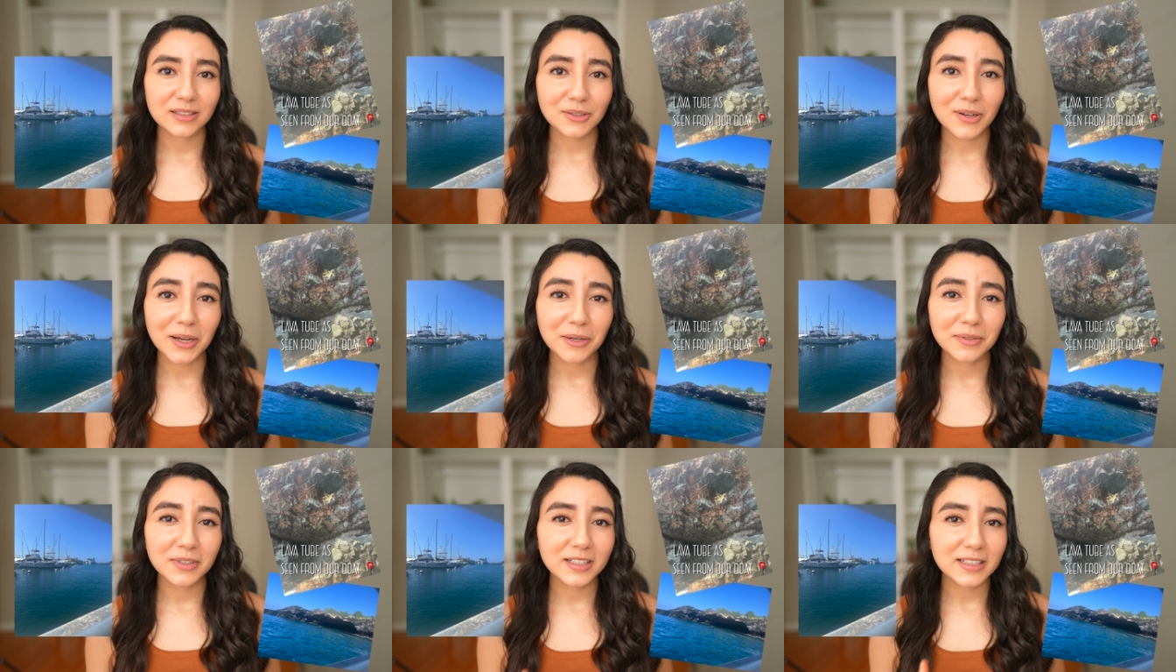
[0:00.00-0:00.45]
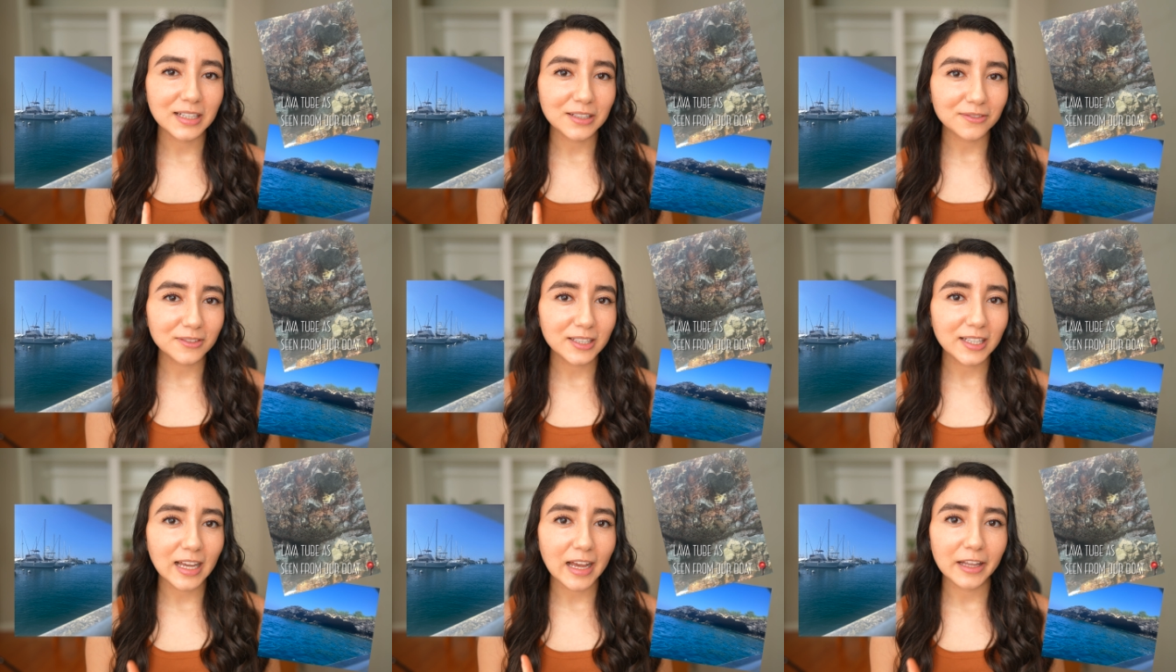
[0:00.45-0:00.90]
So I would
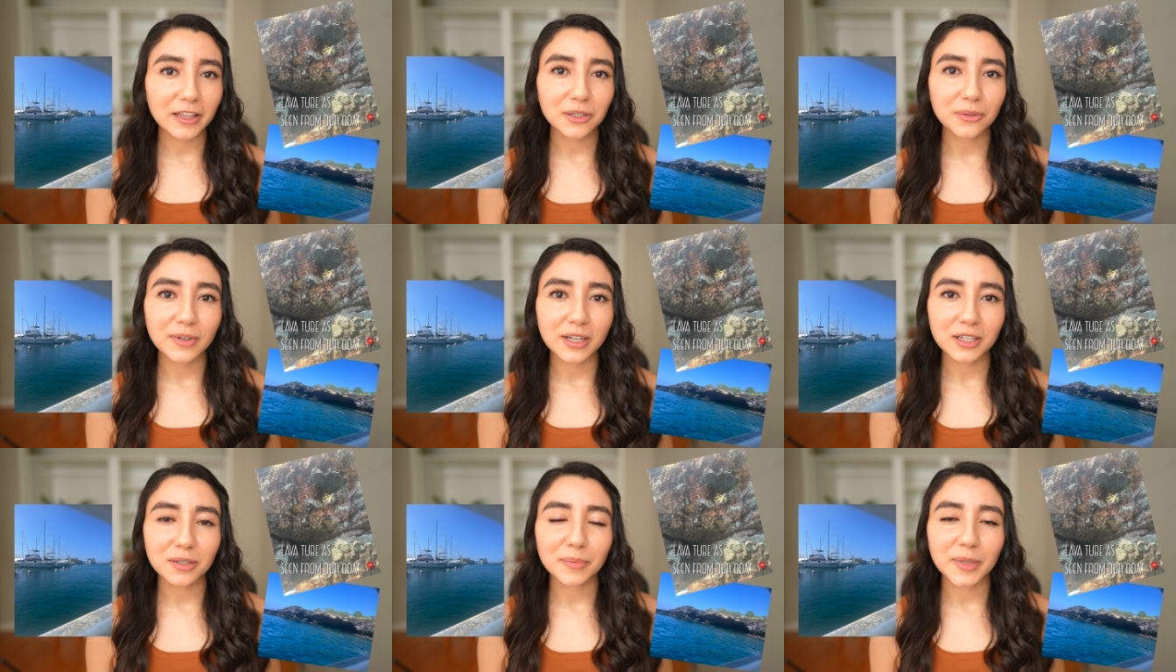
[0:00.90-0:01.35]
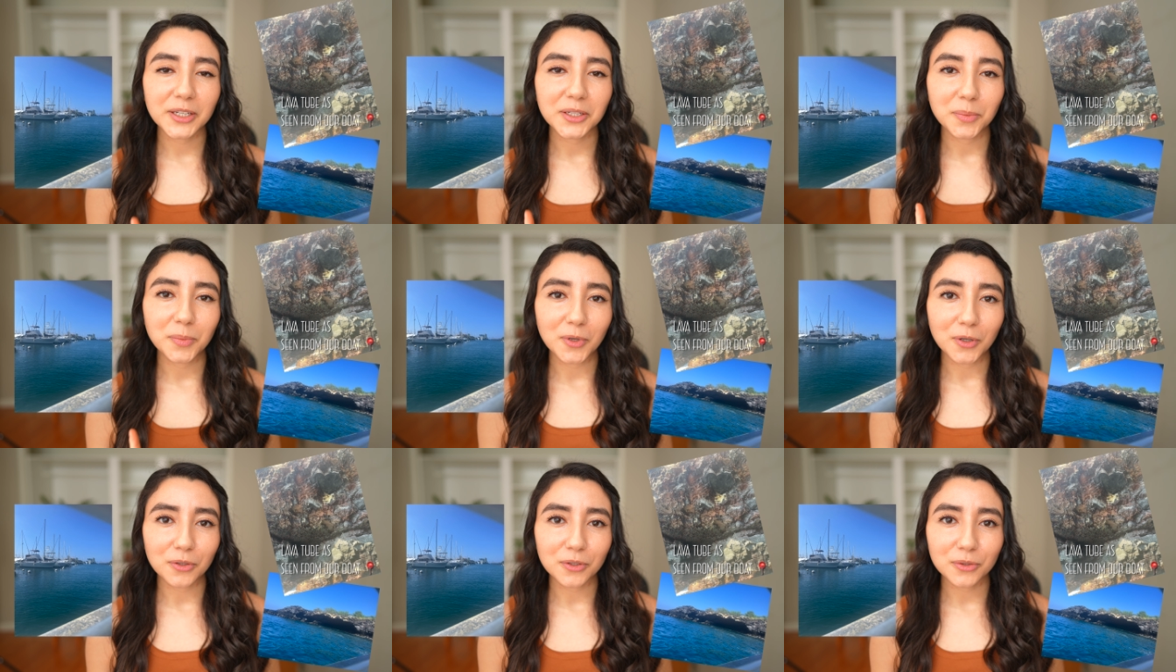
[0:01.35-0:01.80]
definitely highly recommend
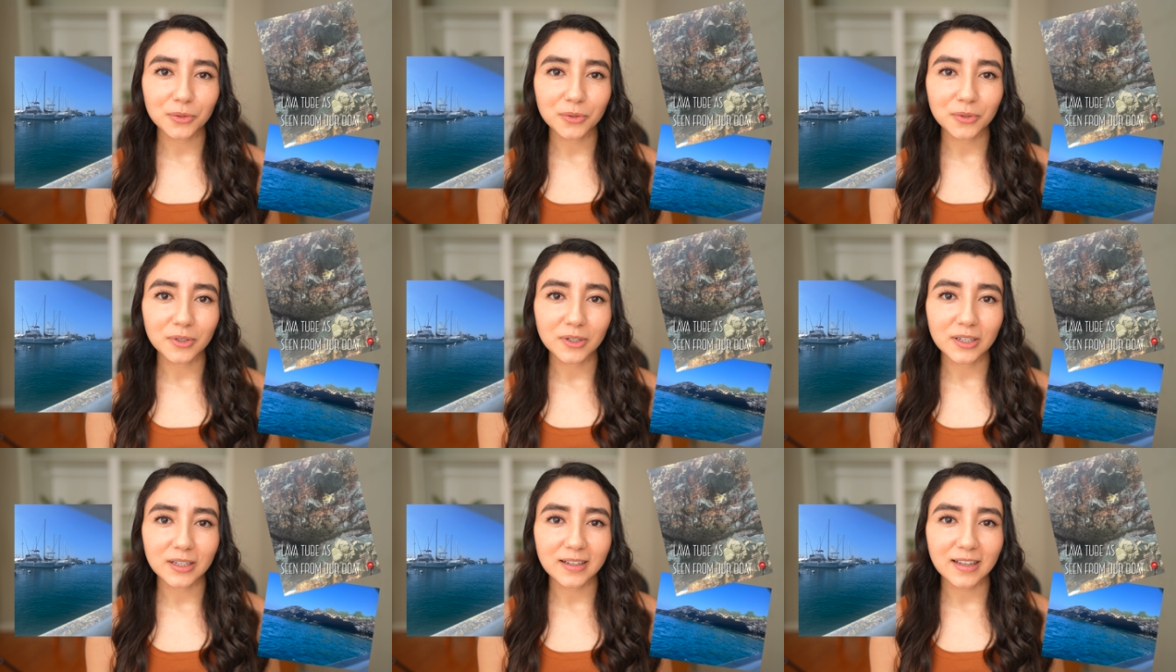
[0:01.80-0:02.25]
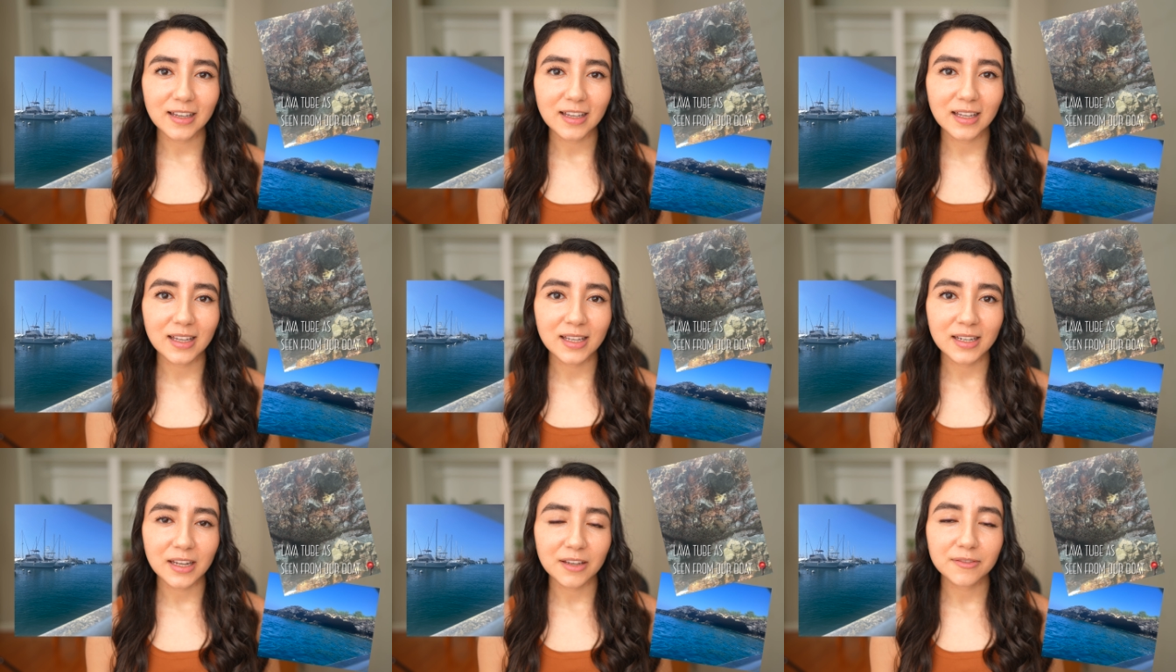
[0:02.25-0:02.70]
a boat tour,
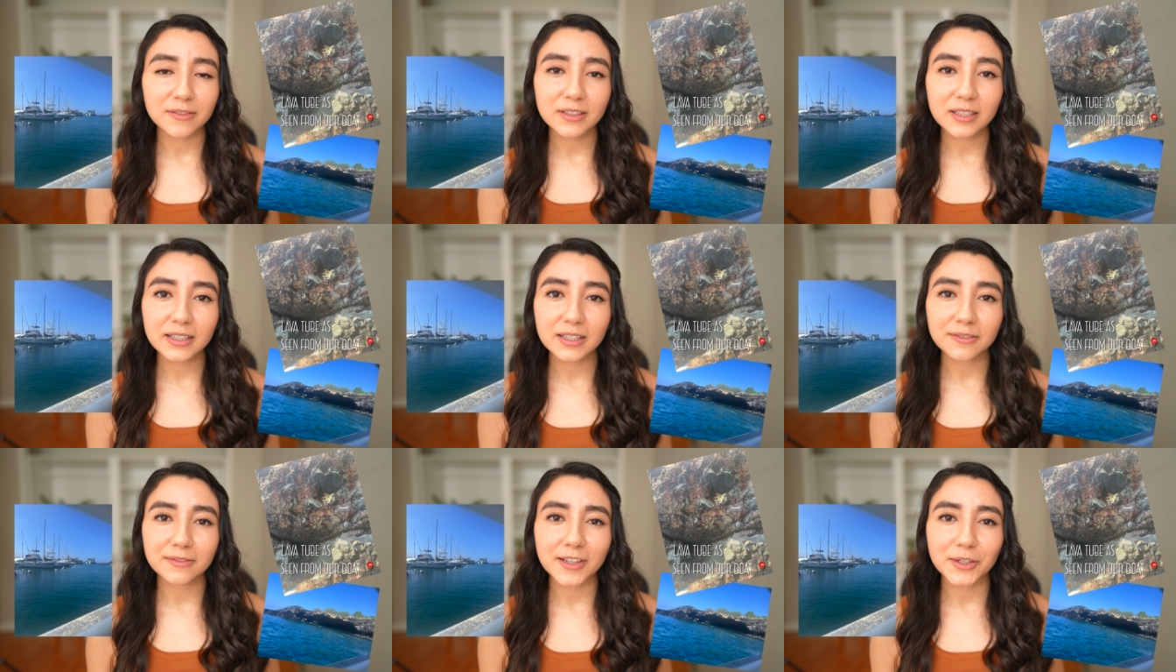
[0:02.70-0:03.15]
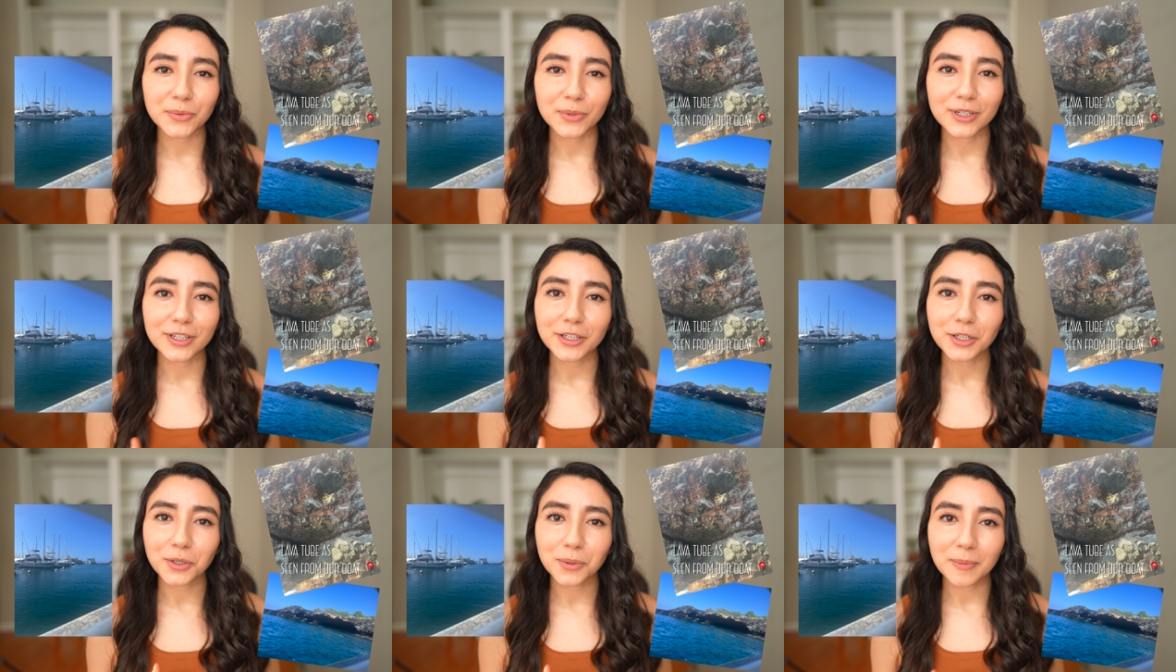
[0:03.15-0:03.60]
and I feel like if I
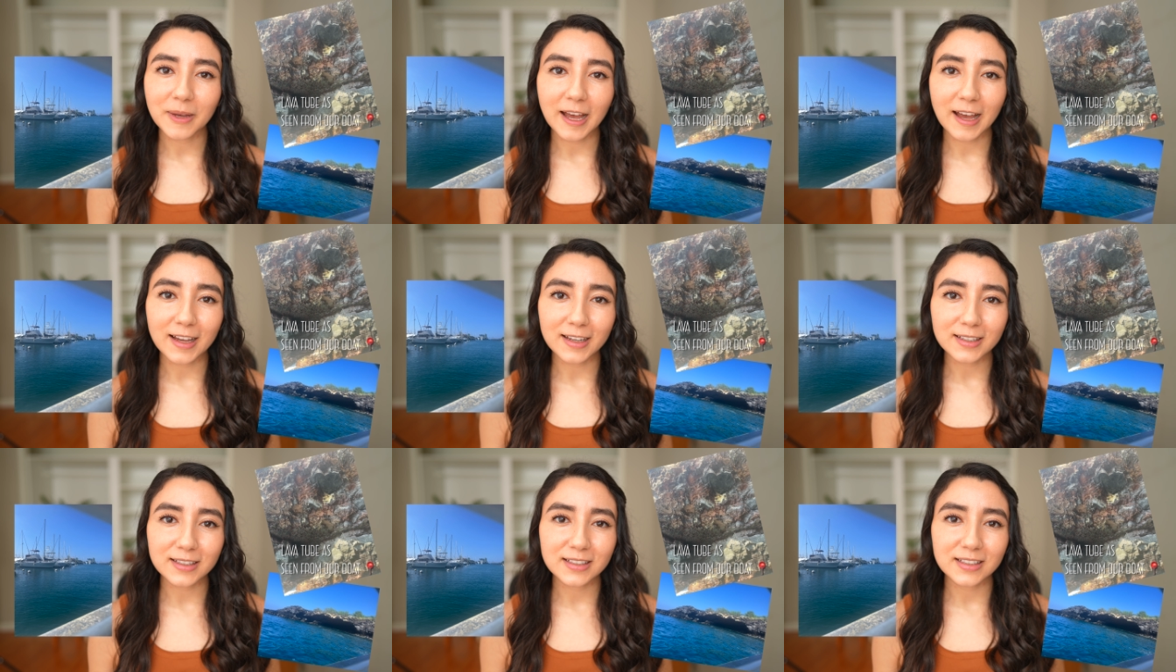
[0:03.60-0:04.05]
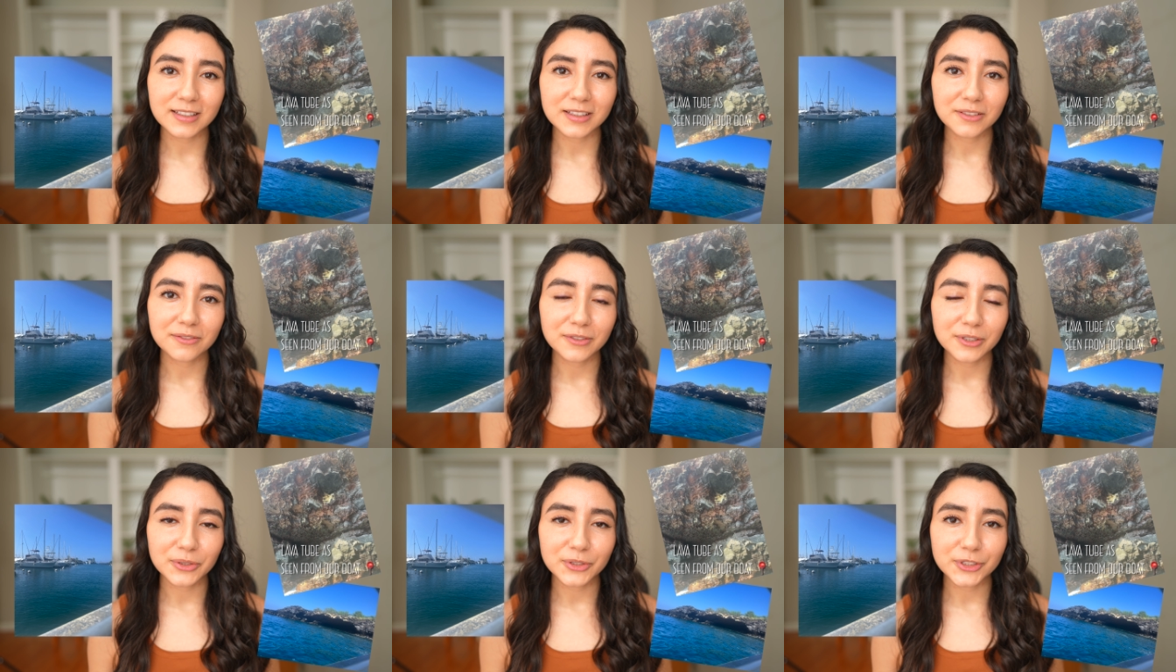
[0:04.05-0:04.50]
were to go back in
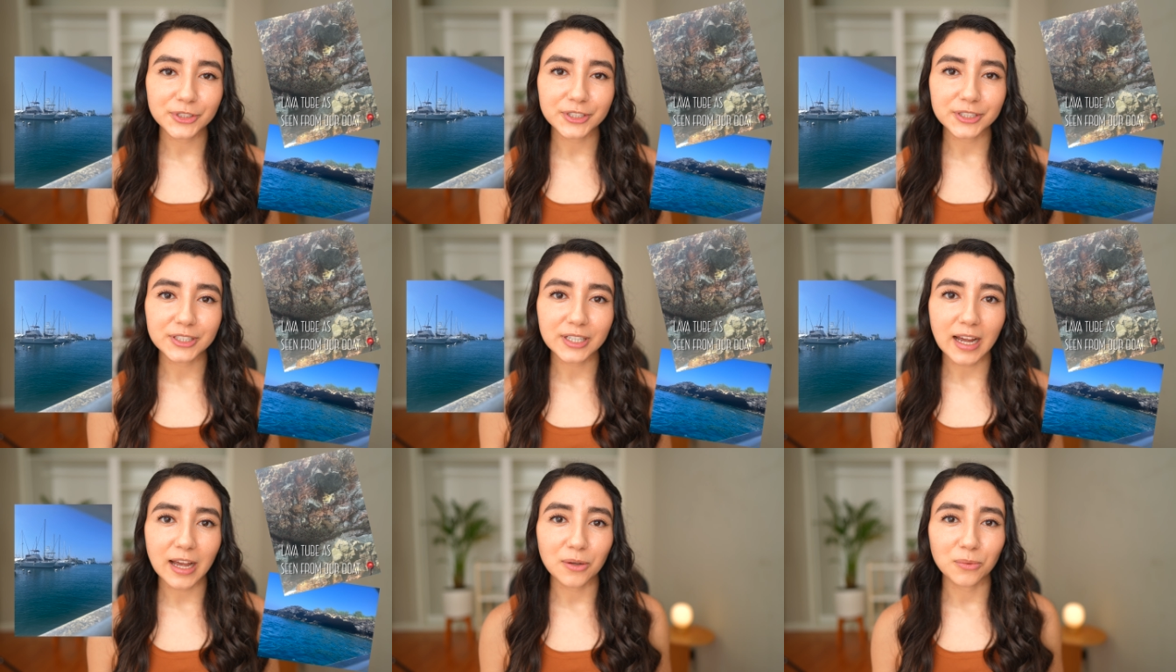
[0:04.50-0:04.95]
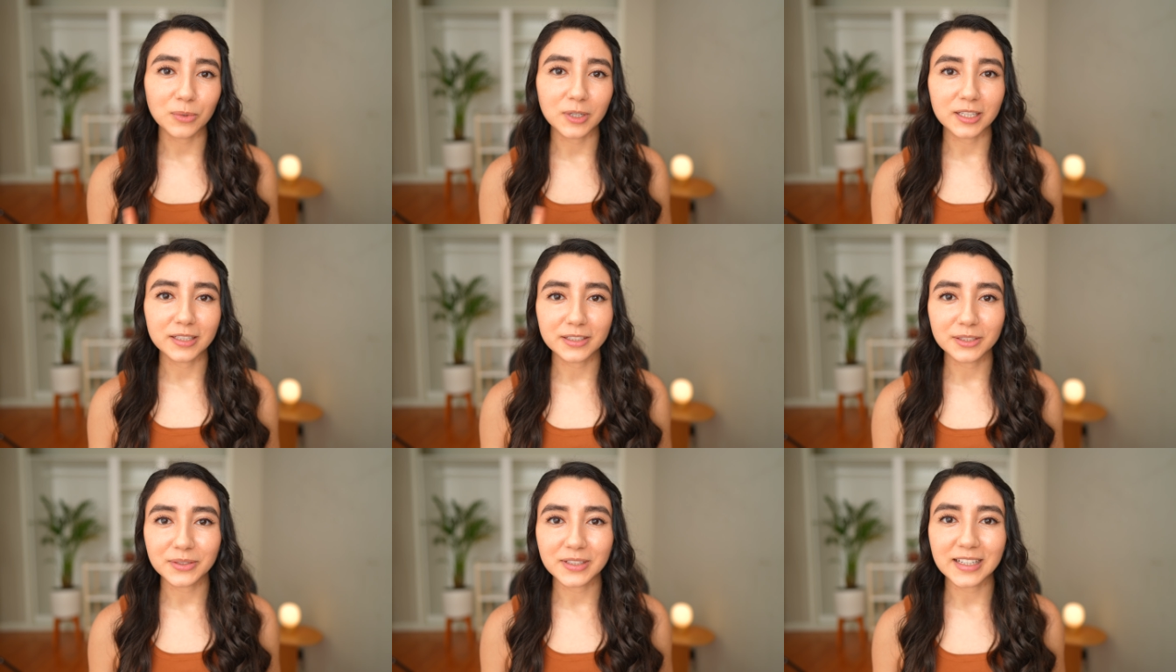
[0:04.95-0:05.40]
the future, I
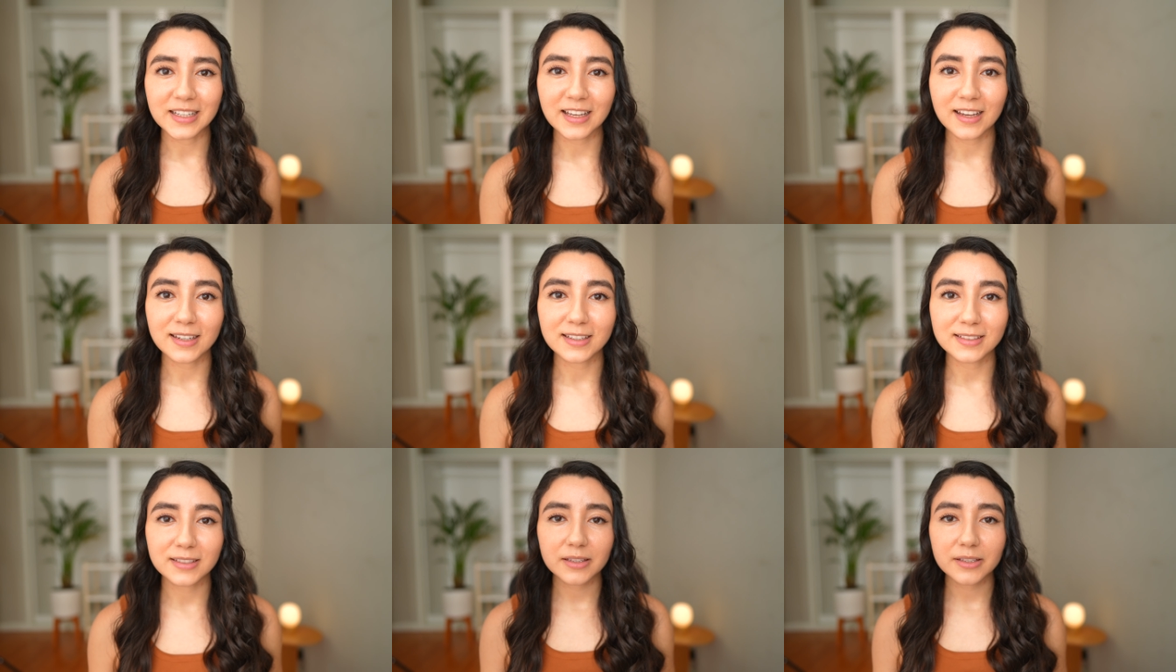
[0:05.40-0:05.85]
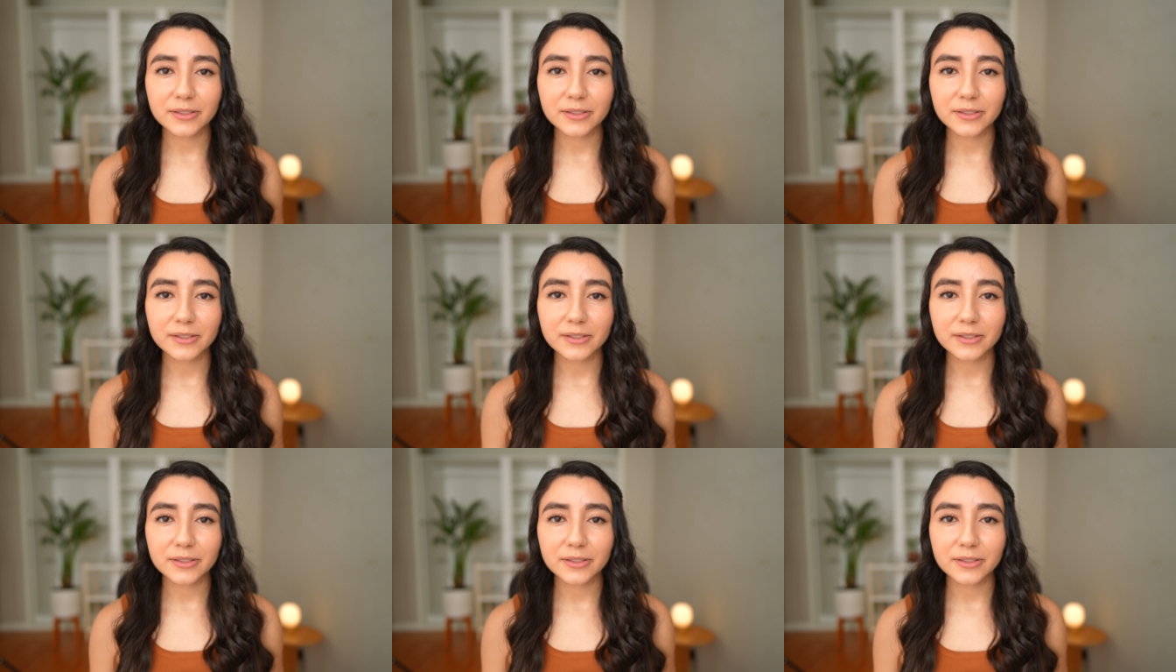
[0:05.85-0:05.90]
would do it again.